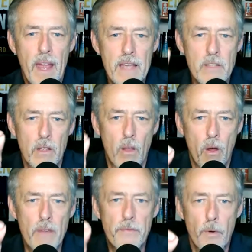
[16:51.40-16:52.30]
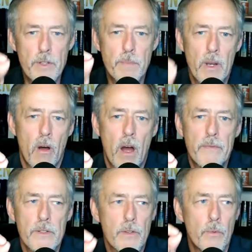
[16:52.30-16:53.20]
As a law enforcement
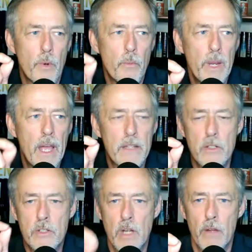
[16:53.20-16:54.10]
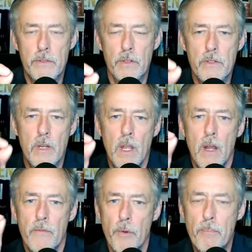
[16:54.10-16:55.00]
officer, when we had the shelters
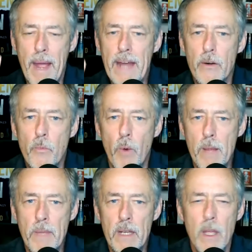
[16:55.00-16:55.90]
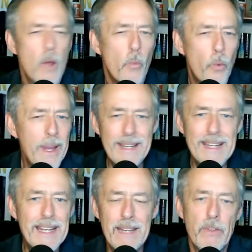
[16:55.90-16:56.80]
for battered women, we
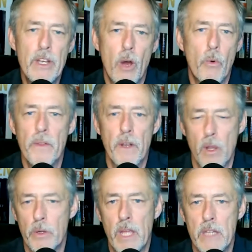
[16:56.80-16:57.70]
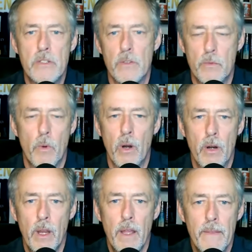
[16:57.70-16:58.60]
didn't even know where the locations were.
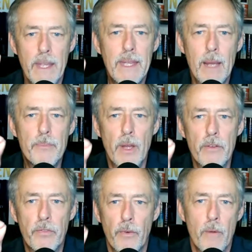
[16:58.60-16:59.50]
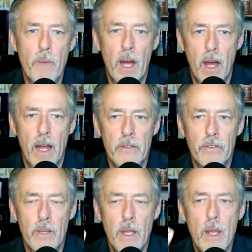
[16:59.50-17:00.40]
They kept those from
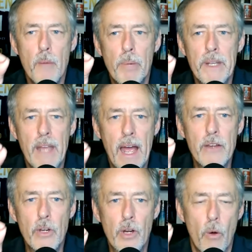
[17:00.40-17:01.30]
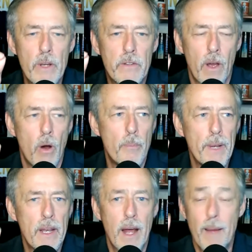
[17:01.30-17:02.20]
us. But now you're going to
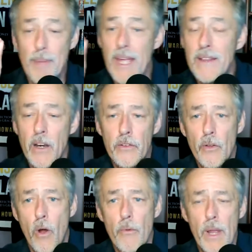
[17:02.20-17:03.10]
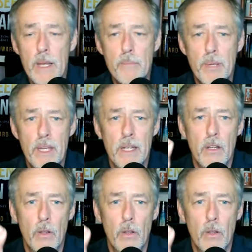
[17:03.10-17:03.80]
open it up, and there's already been